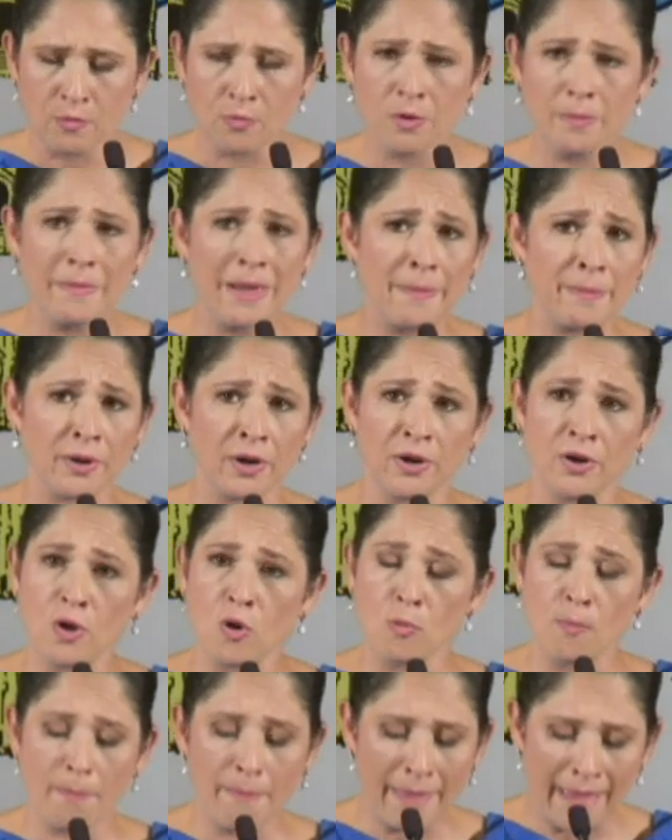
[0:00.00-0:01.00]
Remember,
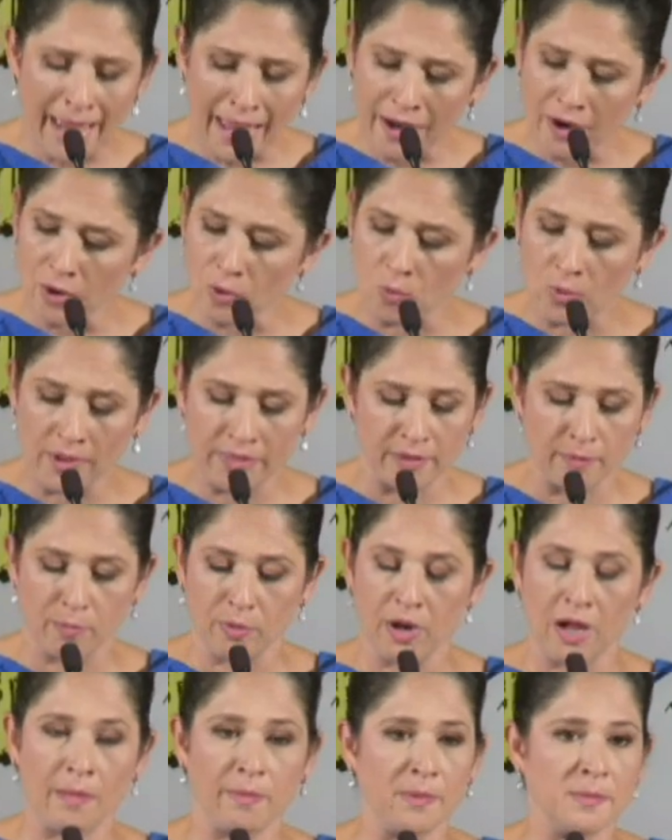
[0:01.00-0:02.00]
no matter what the
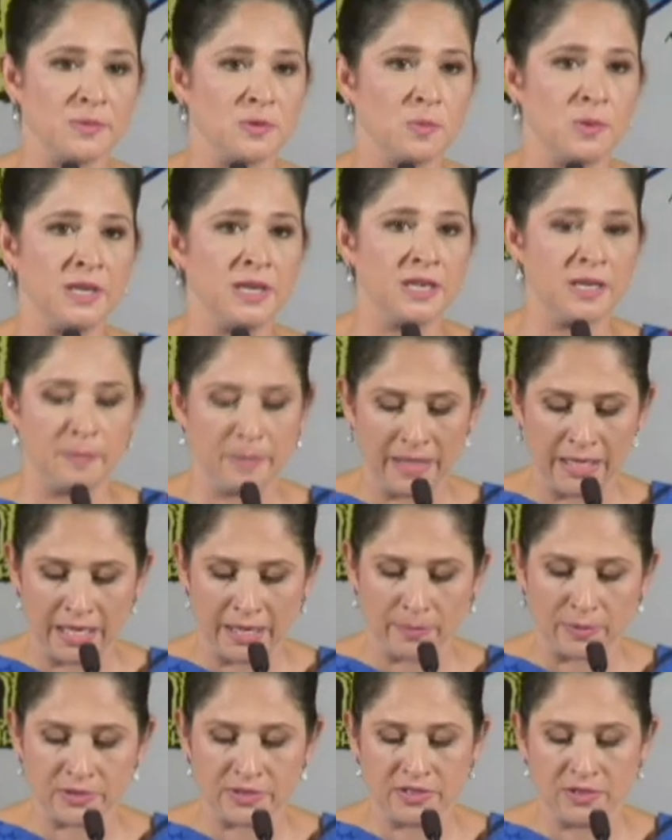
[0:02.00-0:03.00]
problems, we need to be
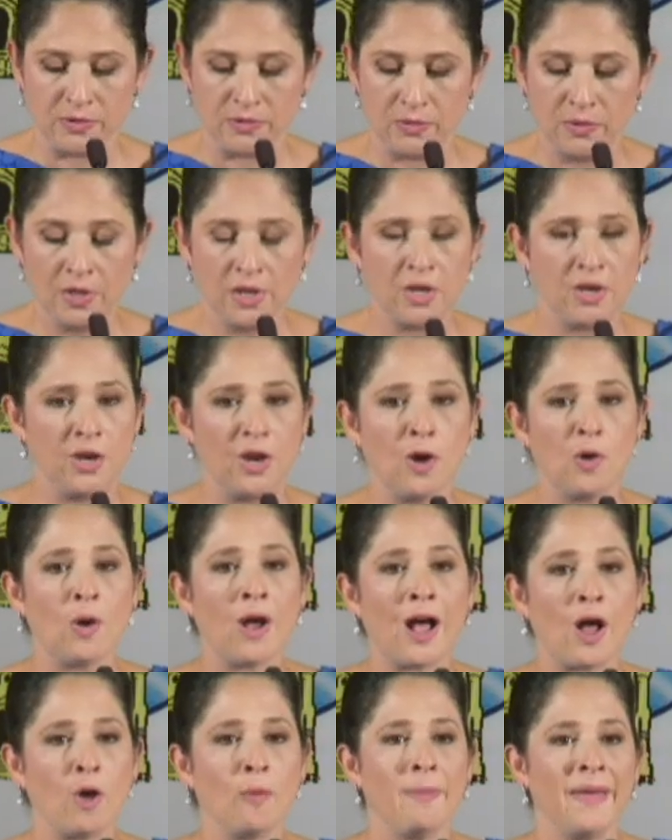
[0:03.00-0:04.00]
able to know
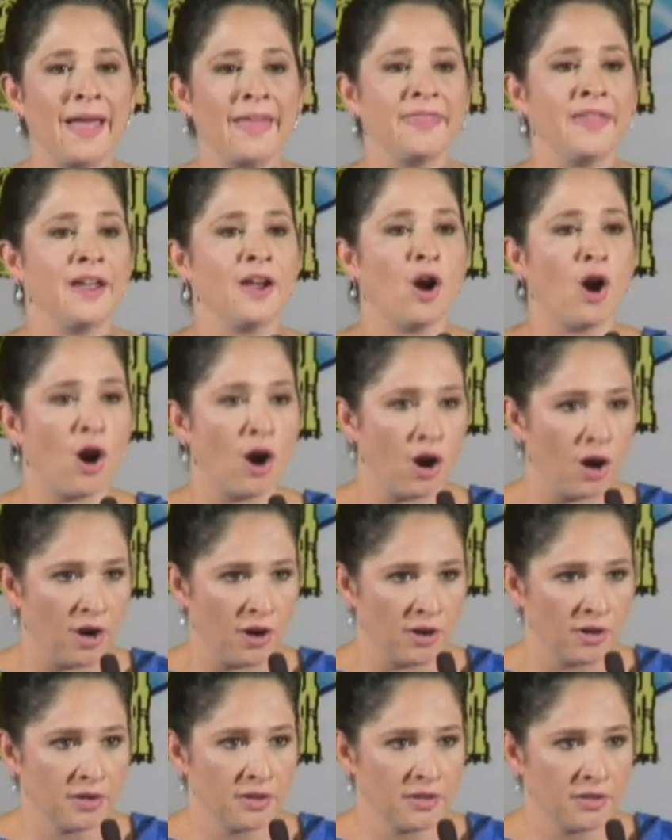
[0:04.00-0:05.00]
how bad they
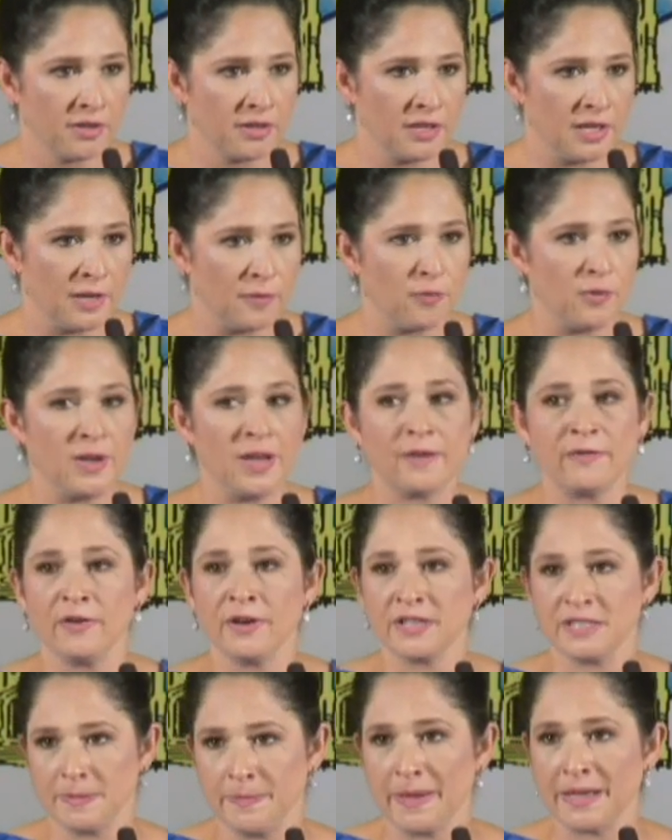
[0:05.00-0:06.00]
are if we ever
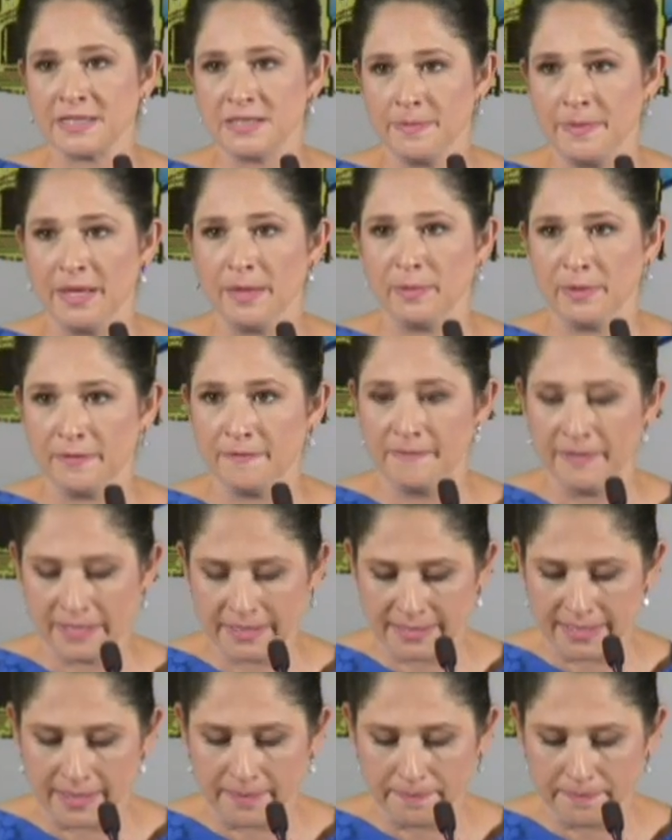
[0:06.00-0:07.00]
expect to be able to
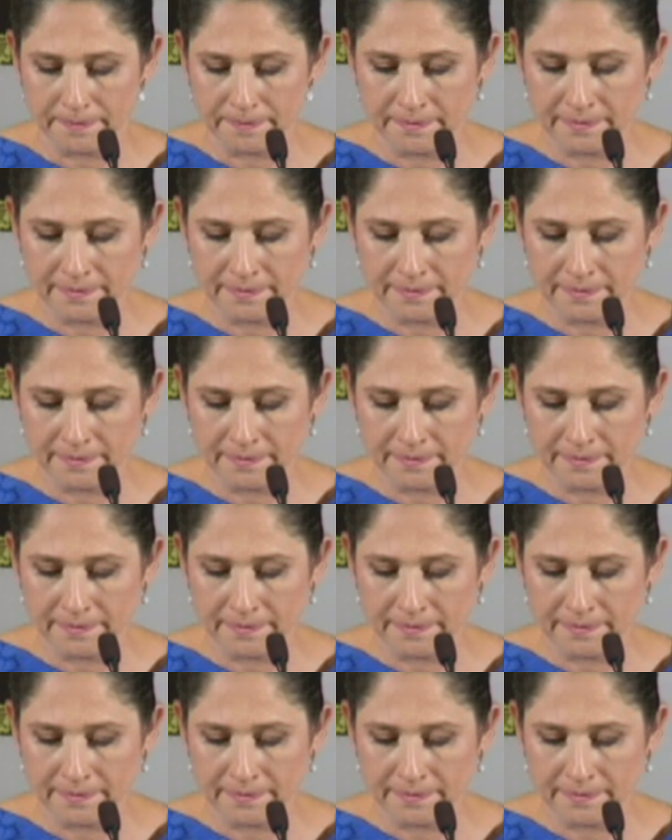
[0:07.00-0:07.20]
fix them.